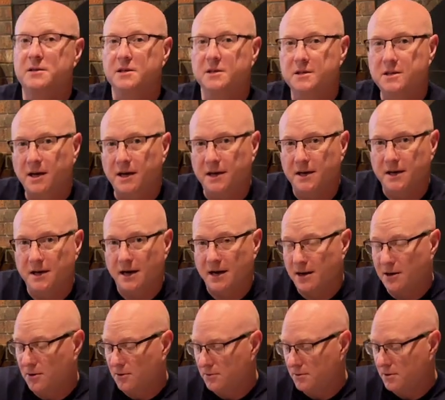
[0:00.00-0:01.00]
to tighten
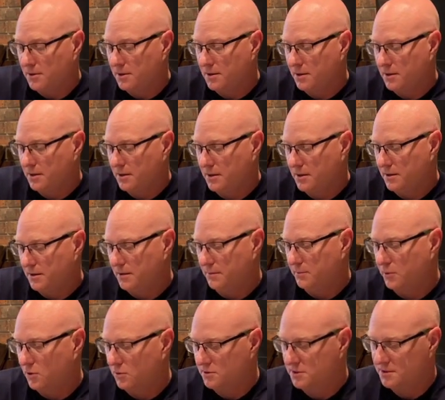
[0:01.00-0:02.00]
down the
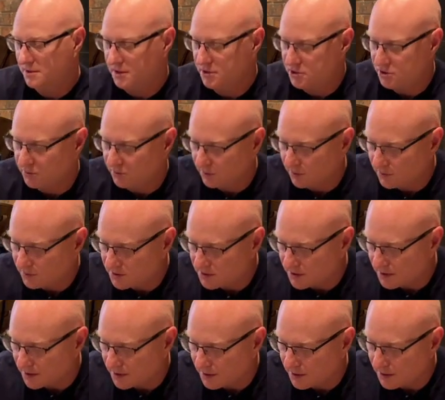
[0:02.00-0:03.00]
bolts that you
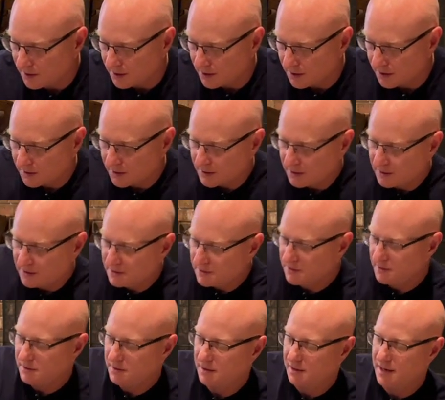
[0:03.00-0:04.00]
loosened.
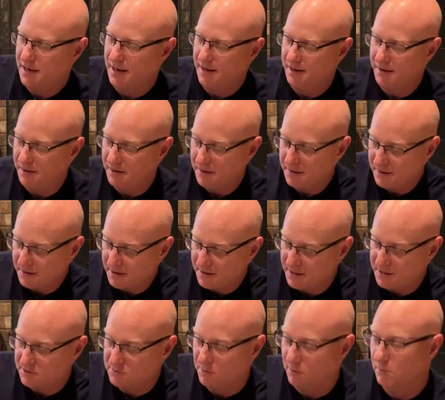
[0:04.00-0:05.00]
Again,
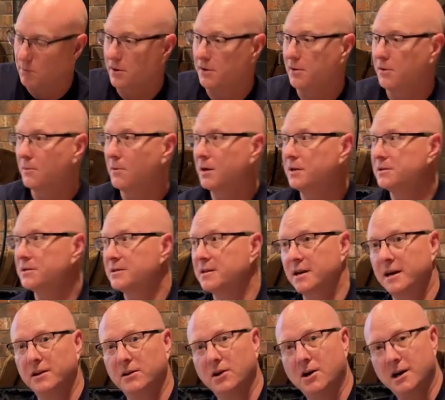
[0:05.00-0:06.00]
these were one of the ones that
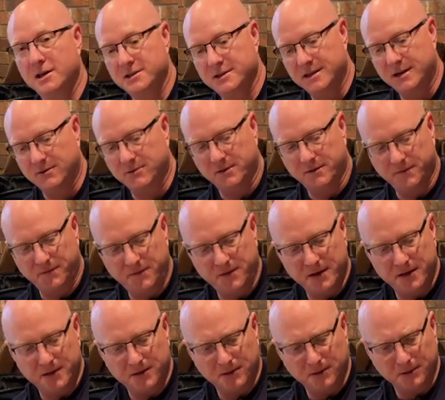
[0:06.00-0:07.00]
I lost out in the
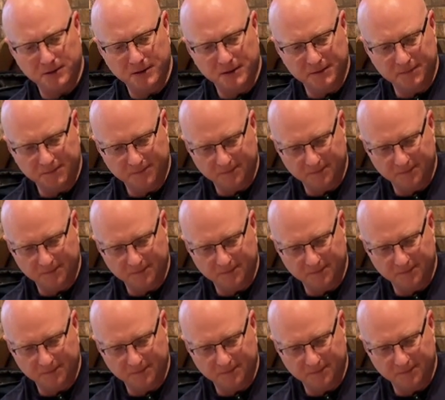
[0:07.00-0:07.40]
field.